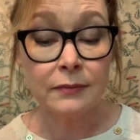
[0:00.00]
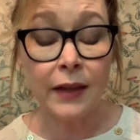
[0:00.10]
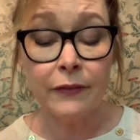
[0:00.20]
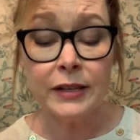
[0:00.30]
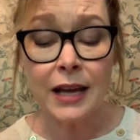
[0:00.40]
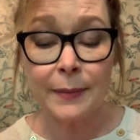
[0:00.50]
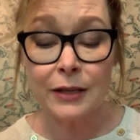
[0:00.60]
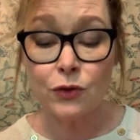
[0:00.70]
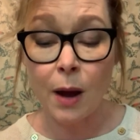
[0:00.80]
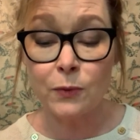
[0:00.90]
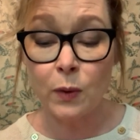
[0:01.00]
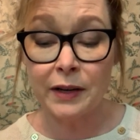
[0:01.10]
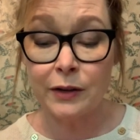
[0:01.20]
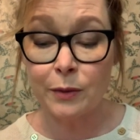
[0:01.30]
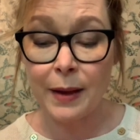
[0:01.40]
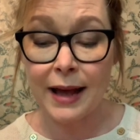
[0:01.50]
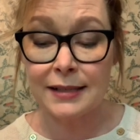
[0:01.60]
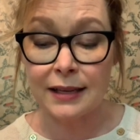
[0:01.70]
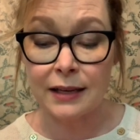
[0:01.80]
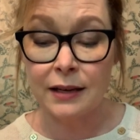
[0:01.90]
Every time I dropped one in her
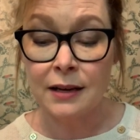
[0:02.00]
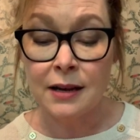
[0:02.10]
basket,